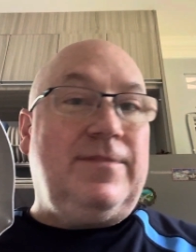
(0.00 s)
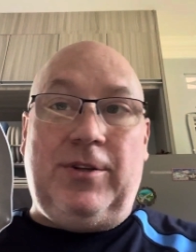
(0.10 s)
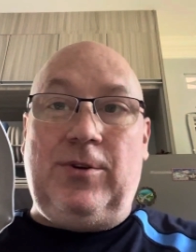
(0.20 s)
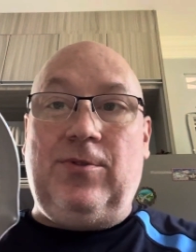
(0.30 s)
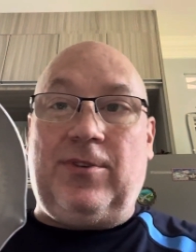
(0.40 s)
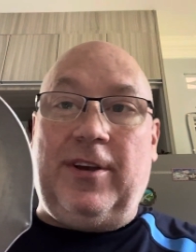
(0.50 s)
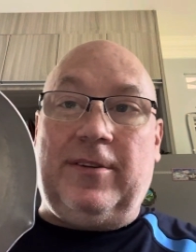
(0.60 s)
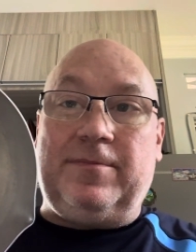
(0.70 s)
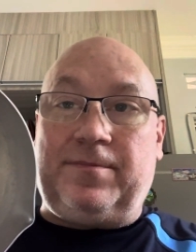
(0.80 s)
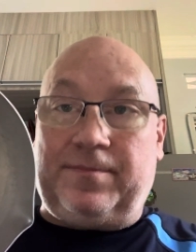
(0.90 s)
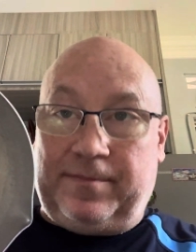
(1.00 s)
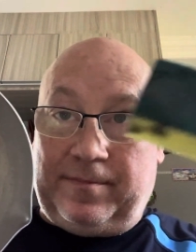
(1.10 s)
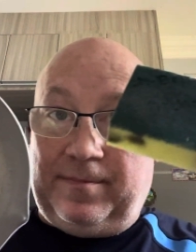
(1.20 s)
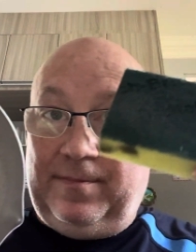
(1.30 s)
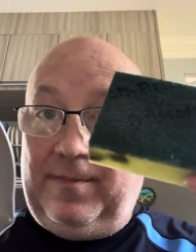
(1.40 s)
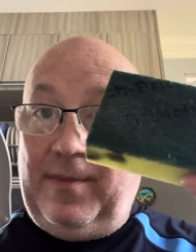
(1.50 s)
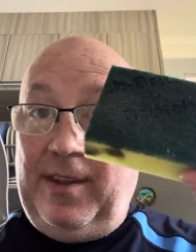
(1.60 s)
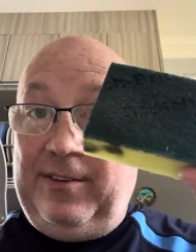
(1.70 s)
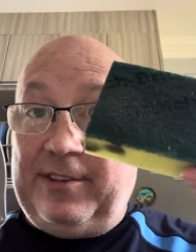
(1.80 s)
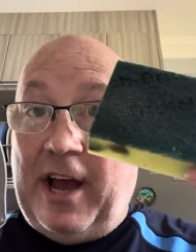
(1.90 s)
using
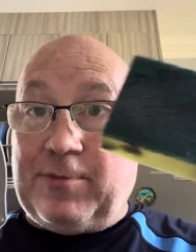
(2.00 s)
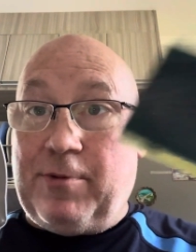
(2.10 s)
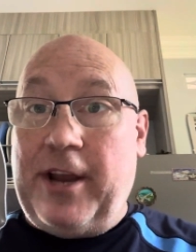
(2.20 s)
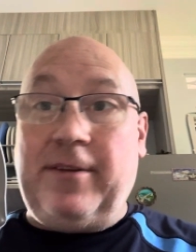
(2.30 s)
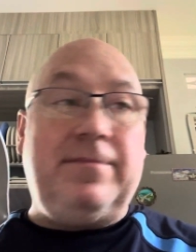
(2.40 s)
Scotch-Brite,